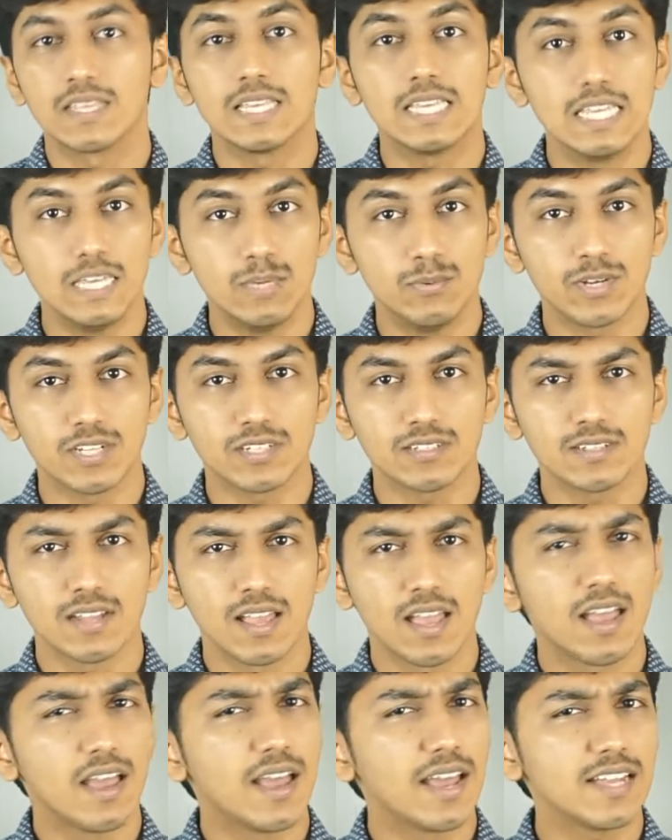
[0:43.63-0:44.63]
Even
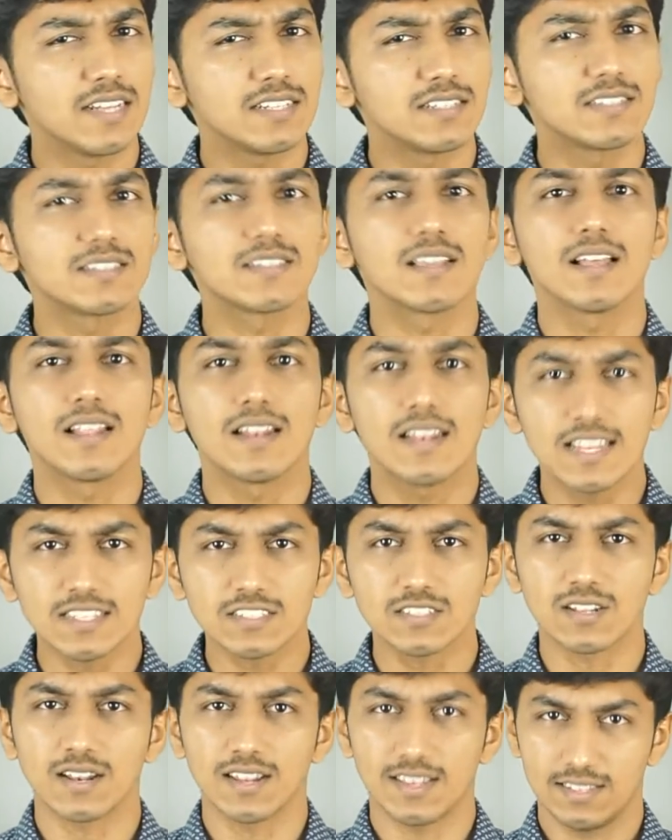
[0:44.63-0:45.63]
it's
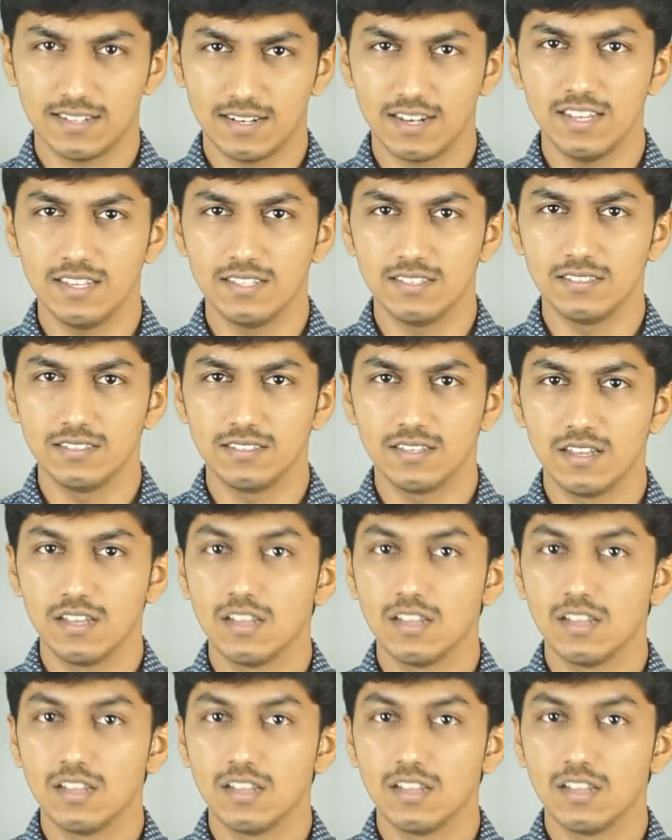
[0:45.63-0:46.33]
less likely